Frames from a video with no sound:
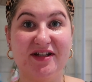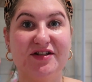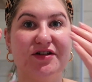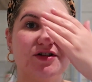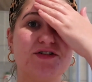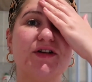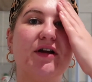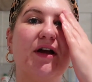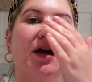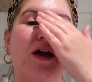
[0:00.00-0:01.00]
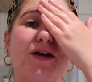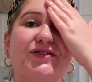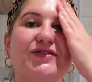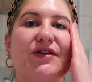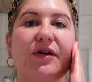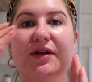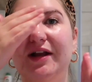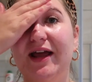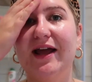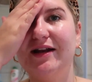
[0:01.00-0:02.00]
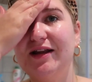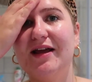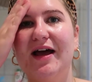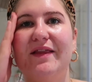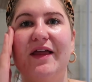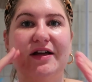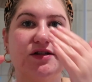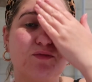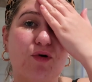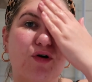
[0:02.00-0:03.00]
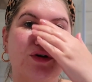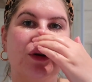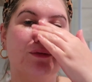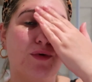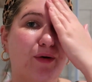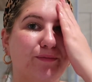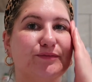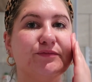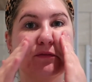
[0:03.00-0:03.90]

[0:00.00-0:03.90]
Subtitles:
It's just soaking in, and that's what you want